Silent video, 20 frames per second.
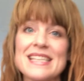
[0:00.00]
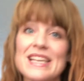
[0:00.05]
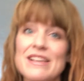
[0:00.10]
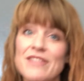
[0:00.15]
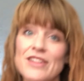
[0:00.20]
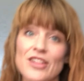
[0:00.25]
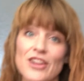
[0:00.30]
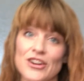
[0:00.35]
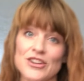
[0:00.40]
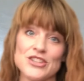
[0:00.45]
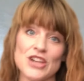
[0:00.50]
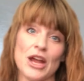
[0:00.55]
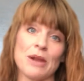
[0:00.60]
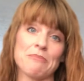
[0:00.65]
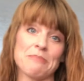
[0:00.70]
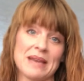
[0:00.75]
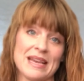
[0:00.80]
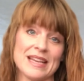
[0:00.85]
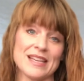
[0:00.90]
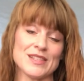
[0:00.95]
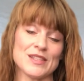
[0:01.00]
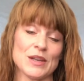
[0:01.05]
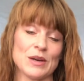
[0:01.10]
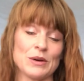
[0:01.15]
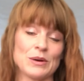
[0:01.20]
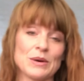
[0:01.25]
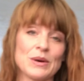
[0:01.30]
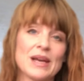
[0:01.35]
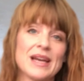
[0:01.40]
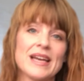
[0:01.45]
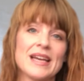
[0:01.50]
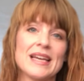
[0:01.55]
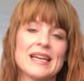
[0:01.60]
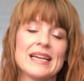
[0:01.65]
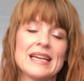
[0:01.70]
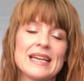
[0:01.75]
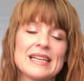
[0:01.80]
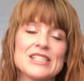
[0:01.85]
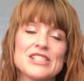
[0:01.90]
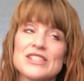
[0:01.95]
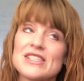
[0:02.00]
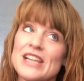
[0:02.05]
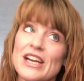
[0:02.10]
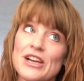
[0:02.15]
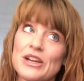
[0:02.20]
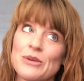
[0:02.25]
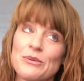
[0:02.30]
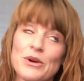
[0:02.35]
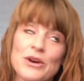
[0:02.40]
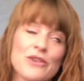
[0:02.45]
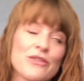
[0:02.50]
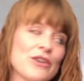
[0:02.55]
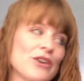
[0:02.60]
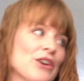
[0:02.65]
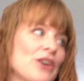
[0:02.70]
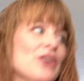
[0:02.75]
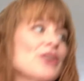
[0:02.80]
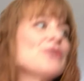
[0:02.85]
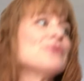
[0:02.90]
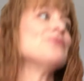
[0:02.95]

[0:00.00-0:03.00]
even large on me so it's just not going to work for her.